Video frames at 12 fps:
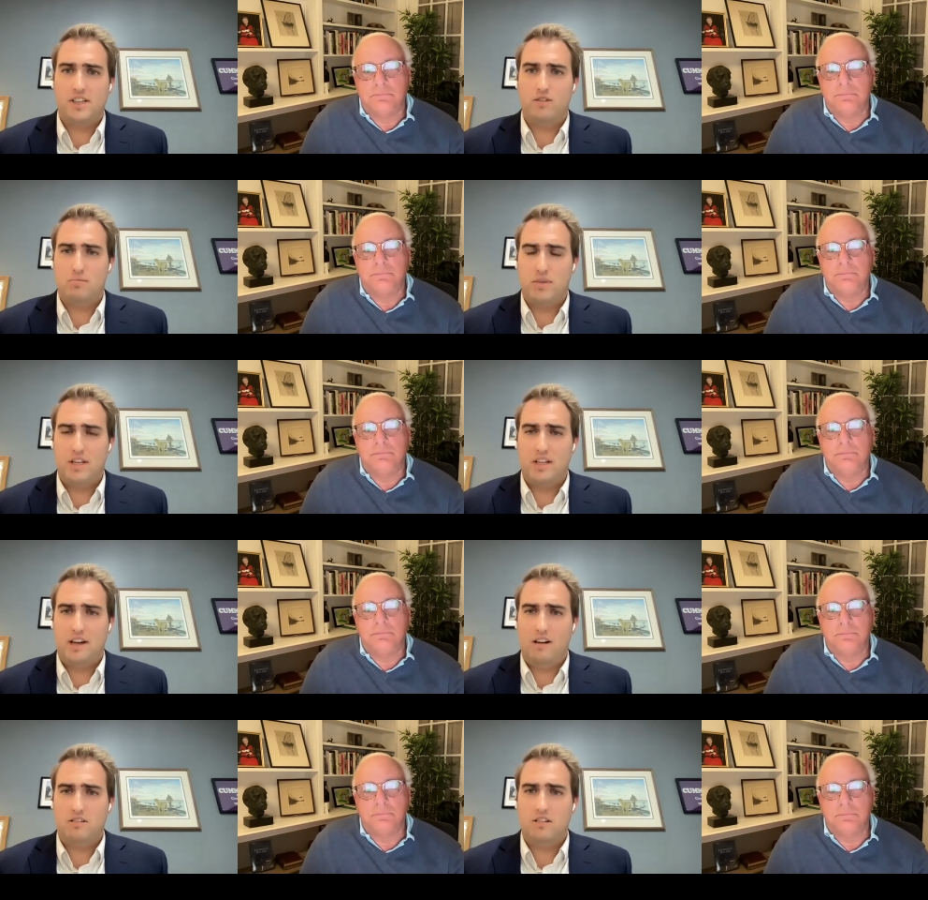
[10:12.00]
Speaker 1: even
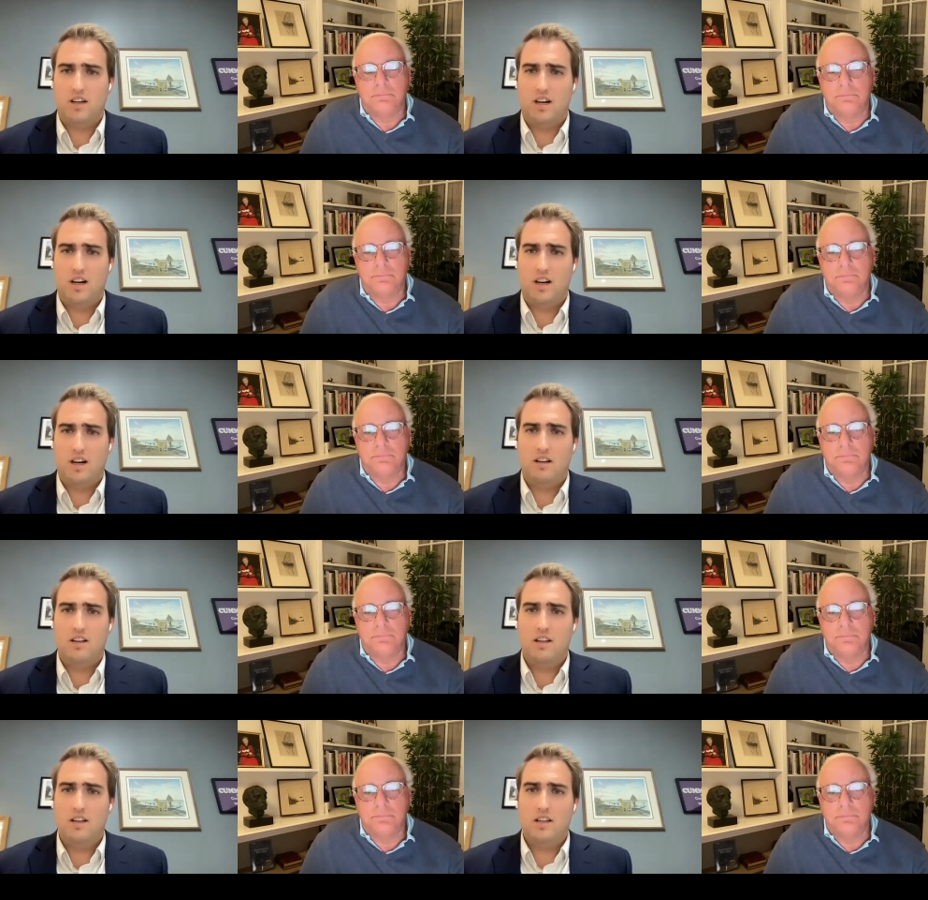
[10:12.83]
beating out uh,
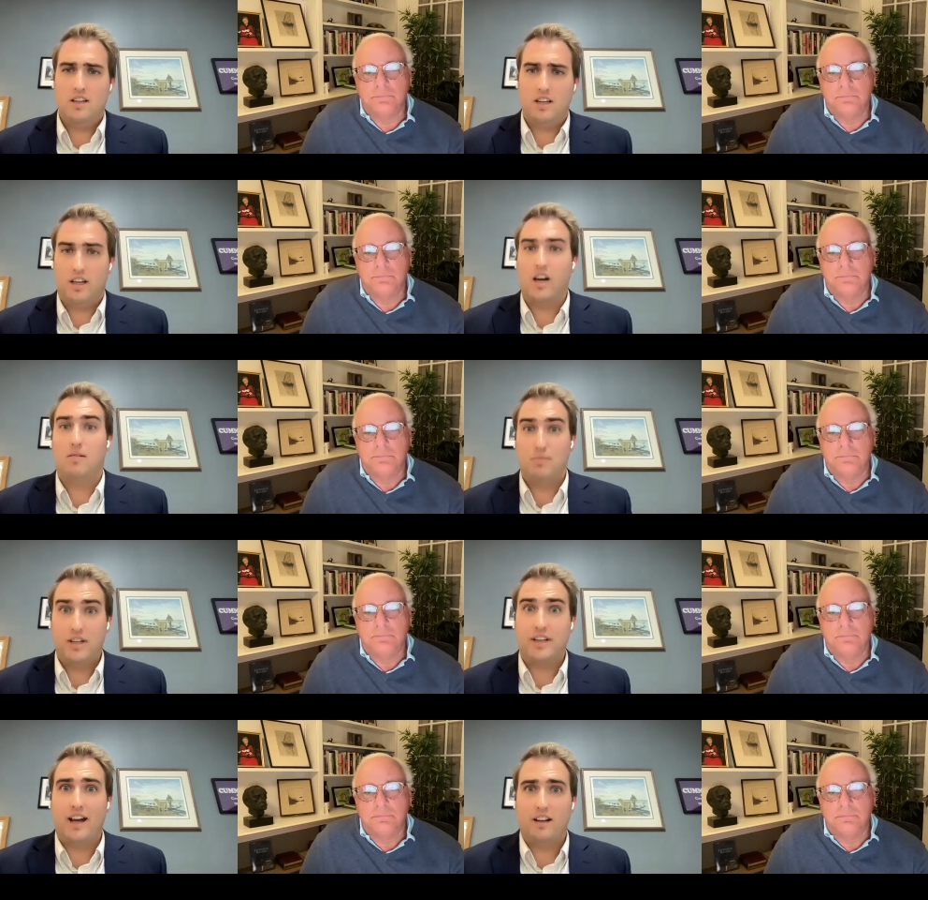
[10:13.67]

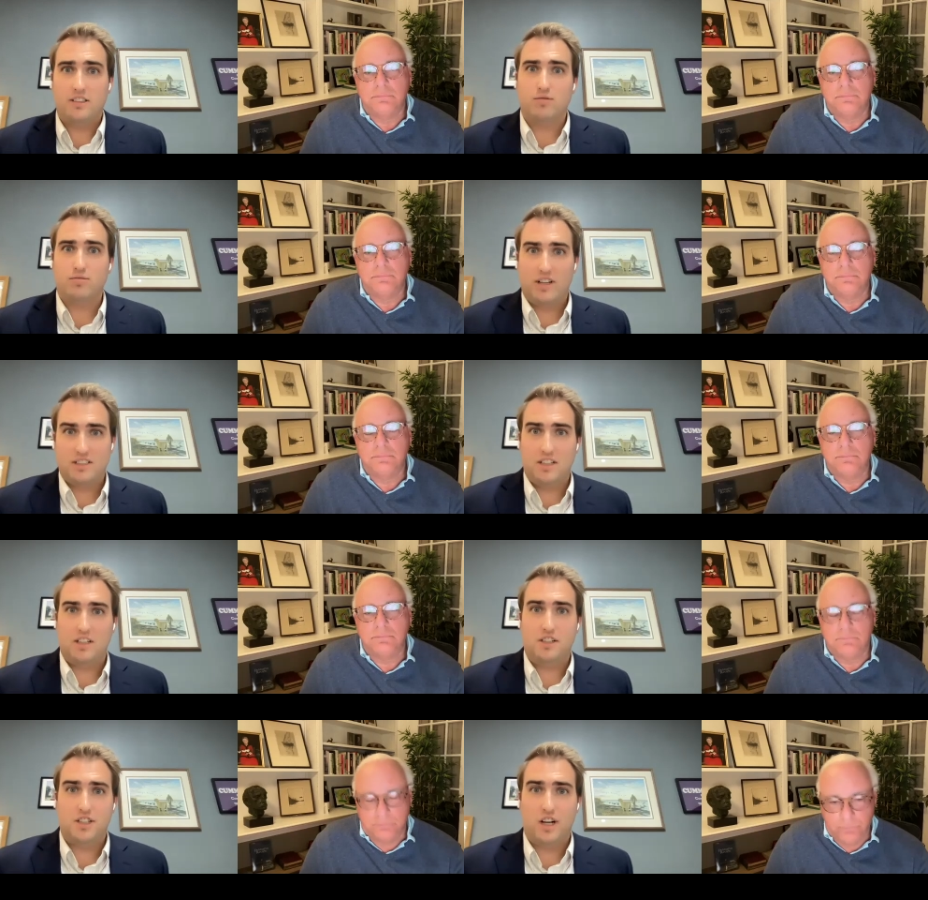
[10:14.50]
incumbent council
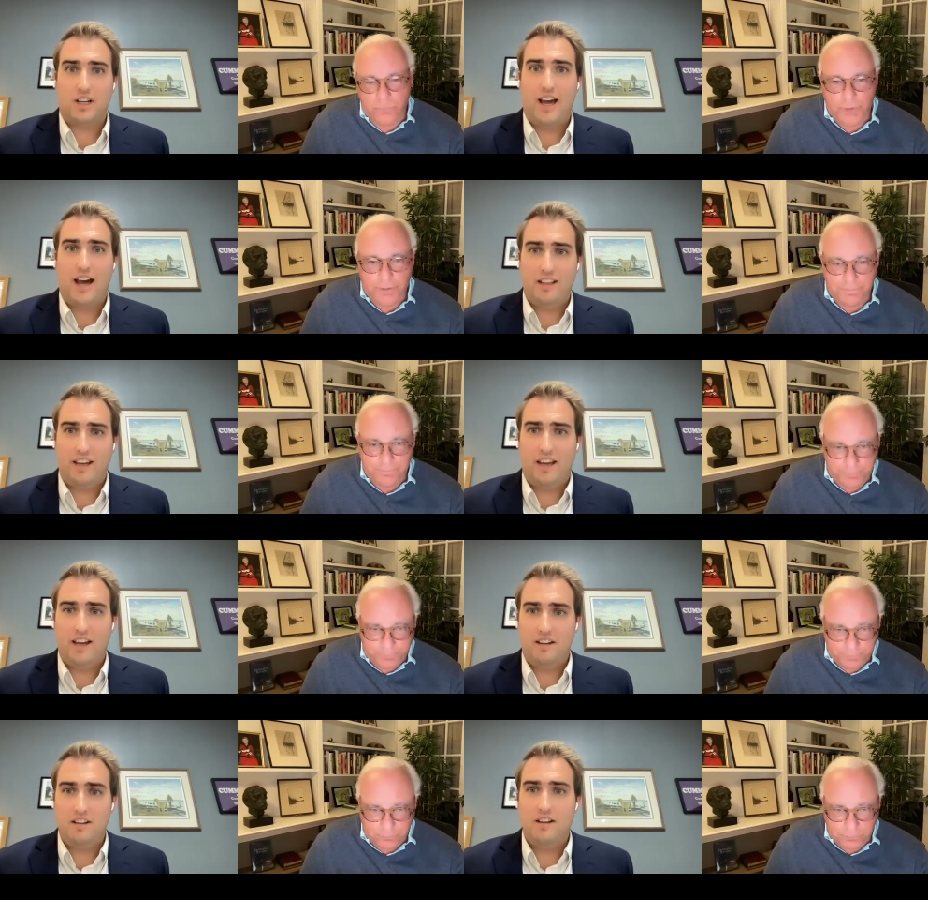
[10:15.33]
president Chuck
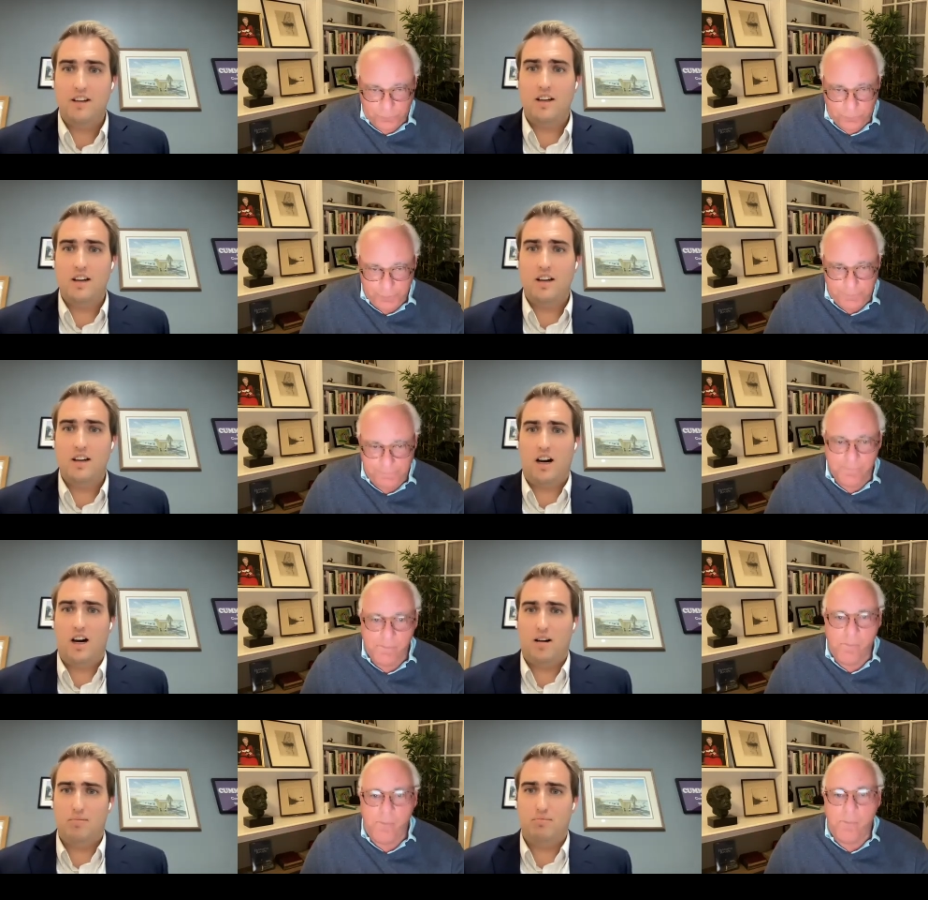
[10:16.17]
Callahan
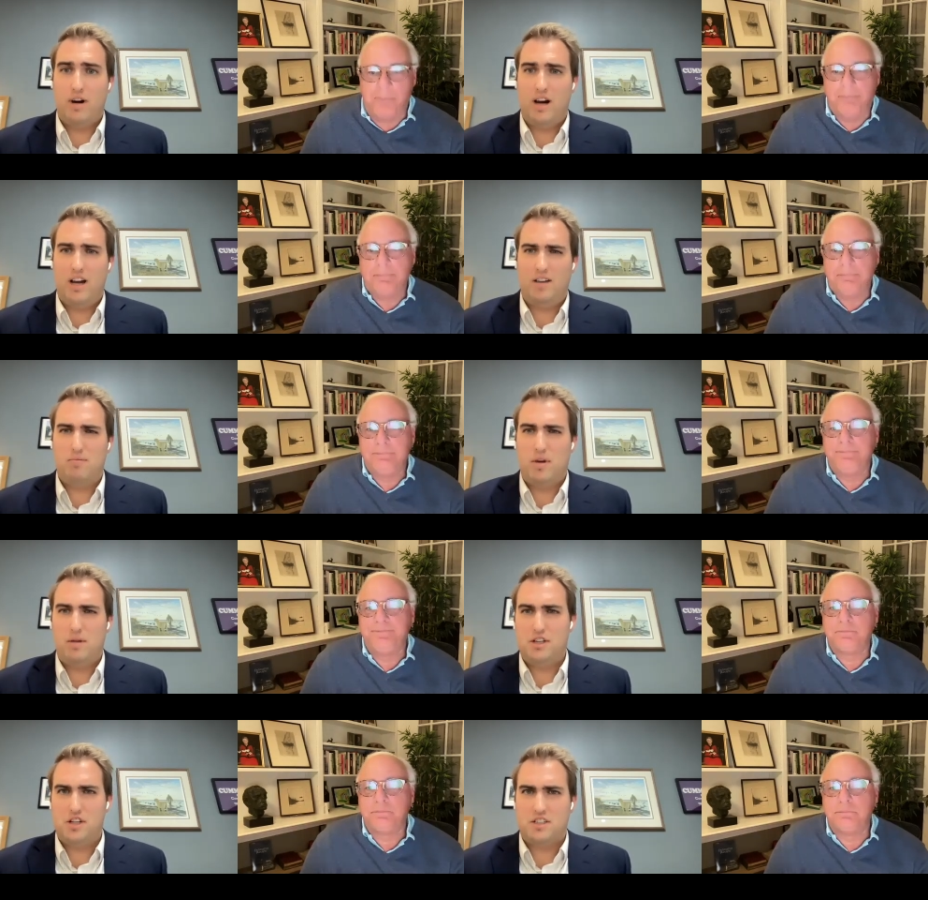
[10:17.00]
uh, by
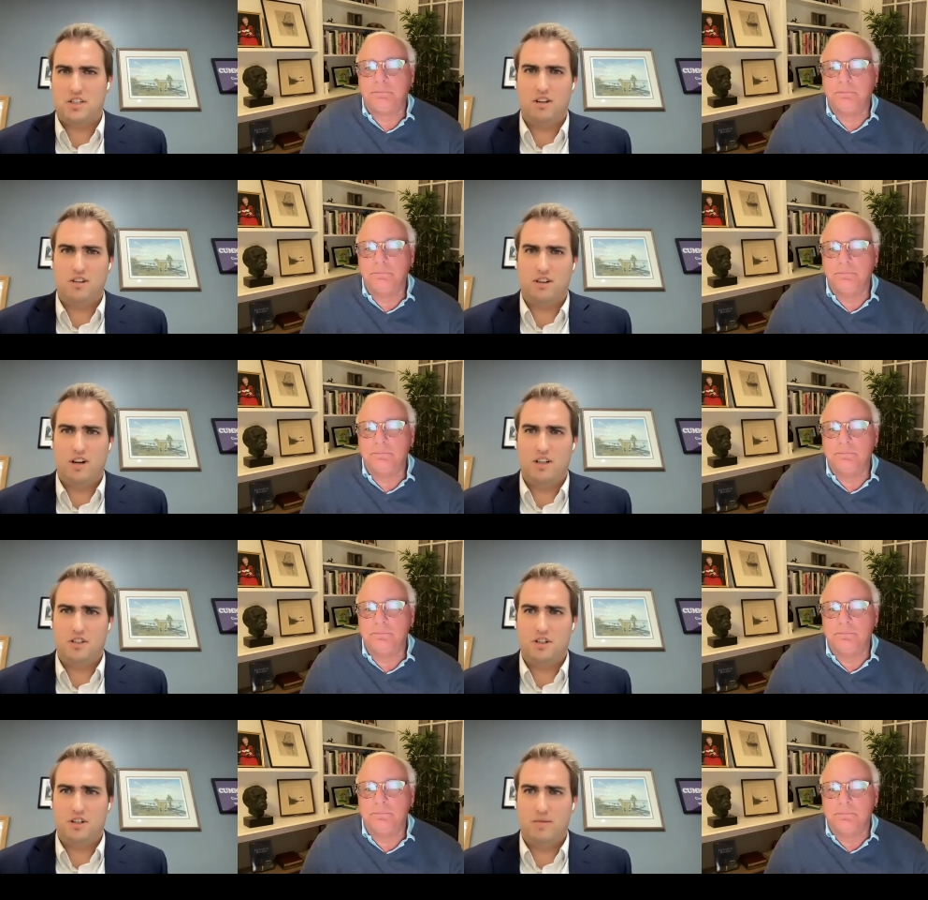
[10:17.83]
maybe just under
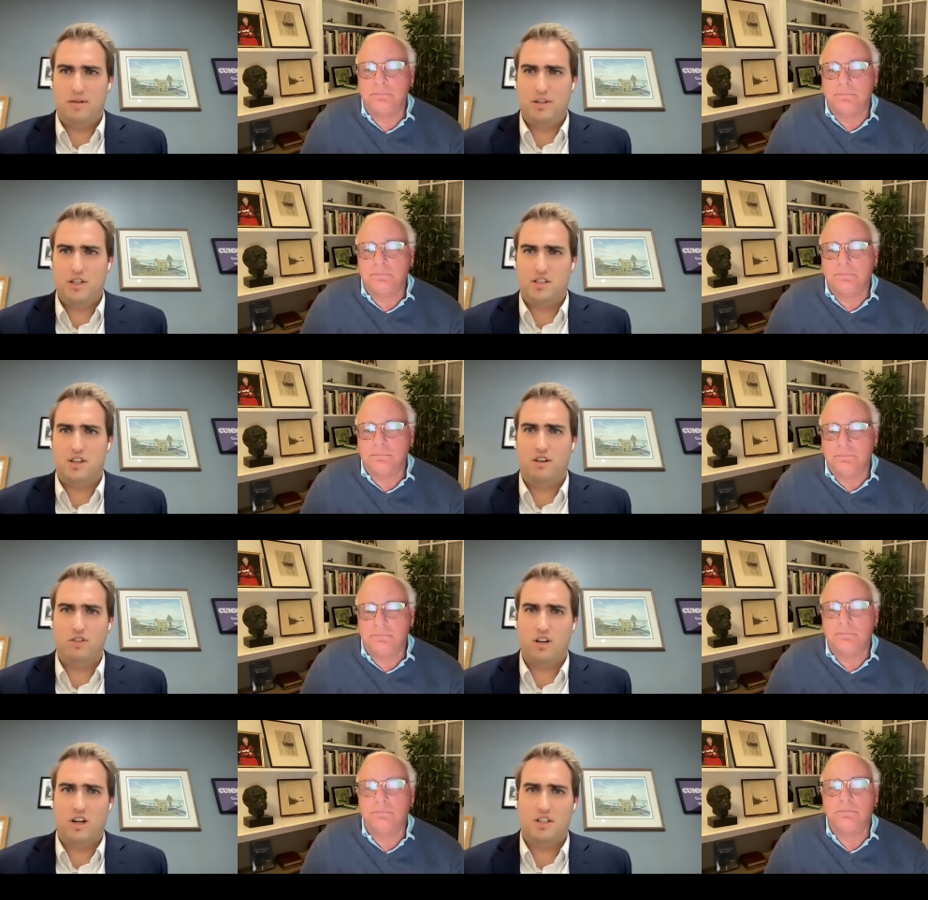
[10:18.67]
100 or maybe just
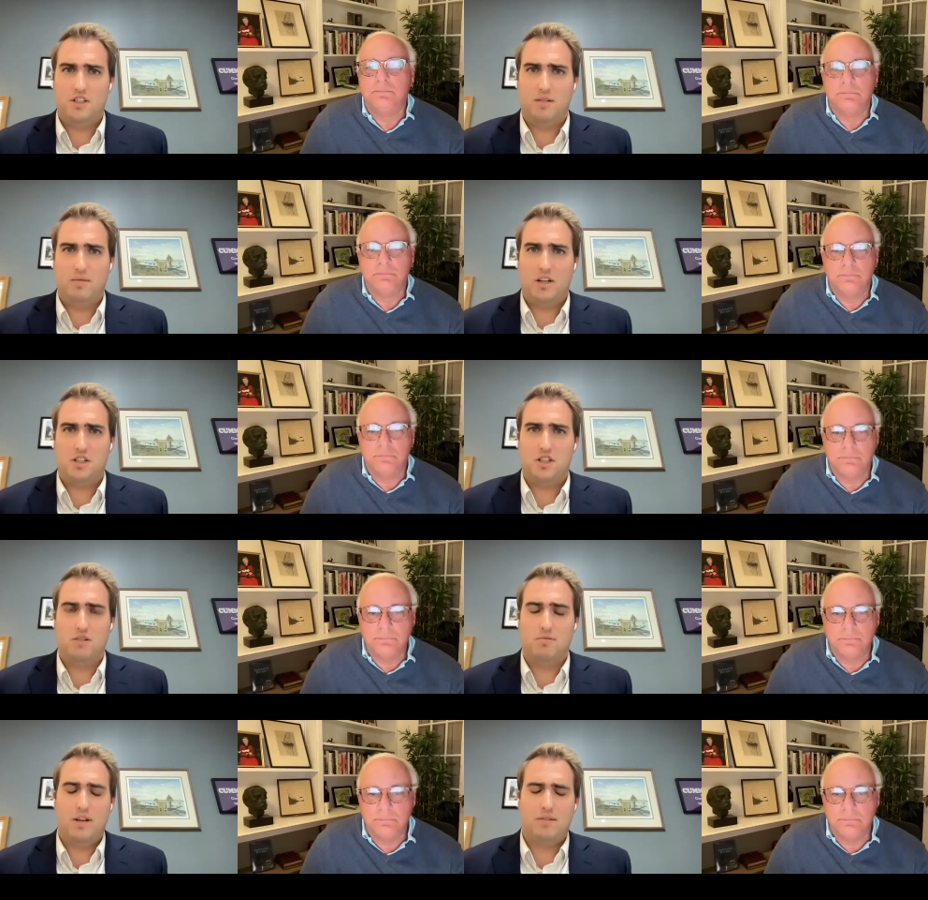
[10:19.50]
over 100. I'm not
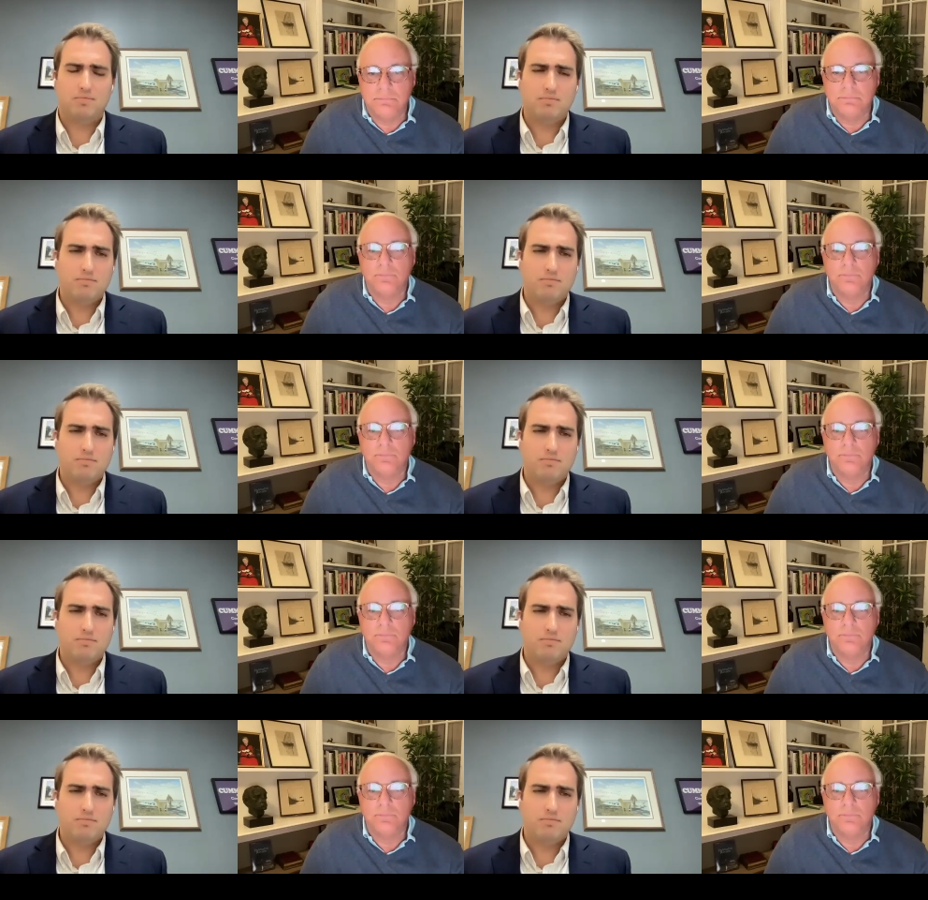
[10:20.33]
sure, but